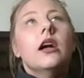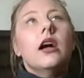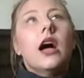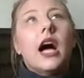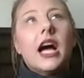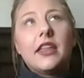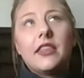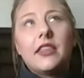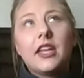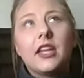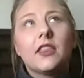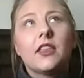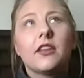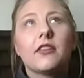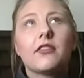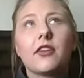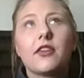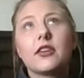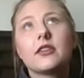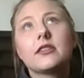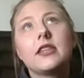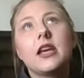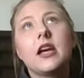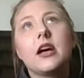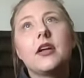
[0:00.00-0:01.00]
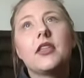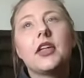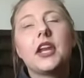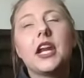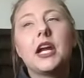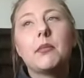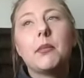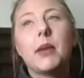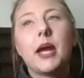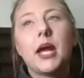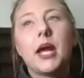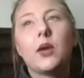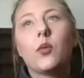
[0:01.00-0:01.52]
I think the first sale that I
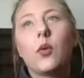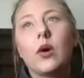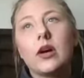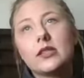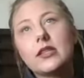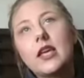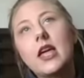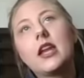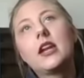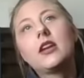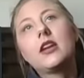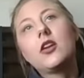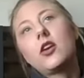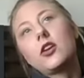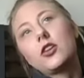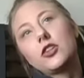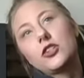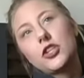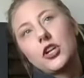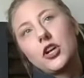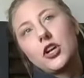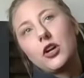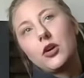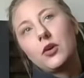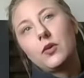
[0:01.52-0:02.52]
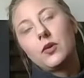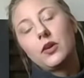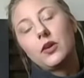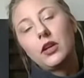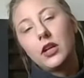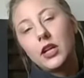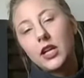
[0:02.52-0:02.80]
made was at an art show.